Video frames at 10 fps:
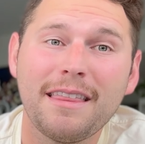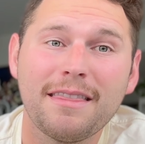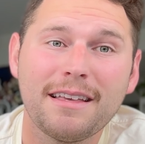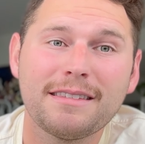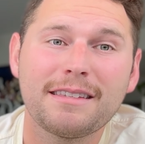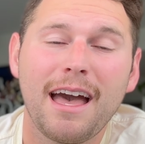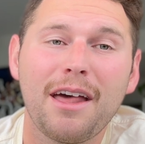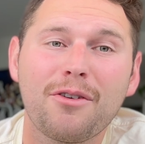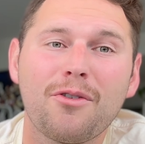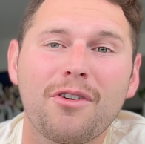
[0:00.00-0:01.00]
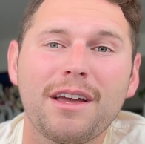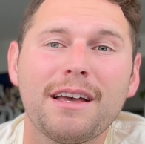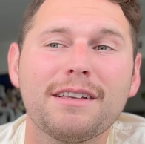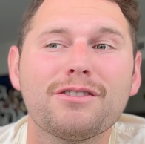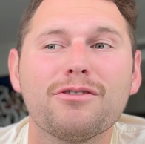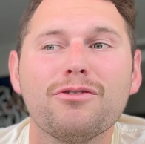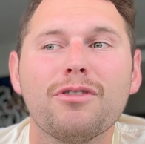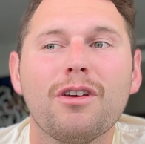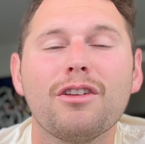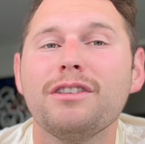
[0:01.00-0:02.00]
in this category is
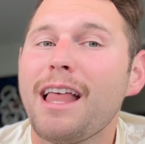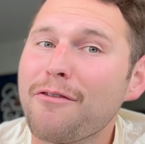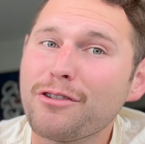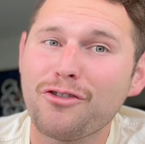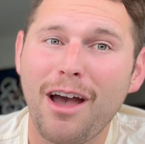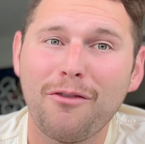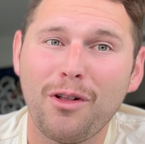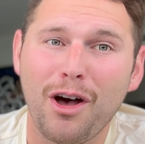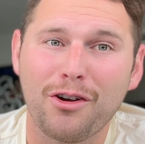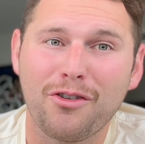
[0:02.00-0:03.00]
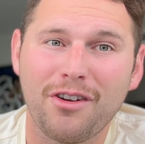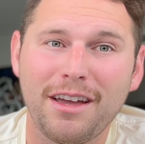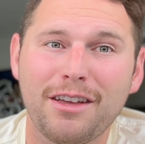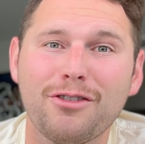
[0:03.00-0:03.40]
never travel hungry.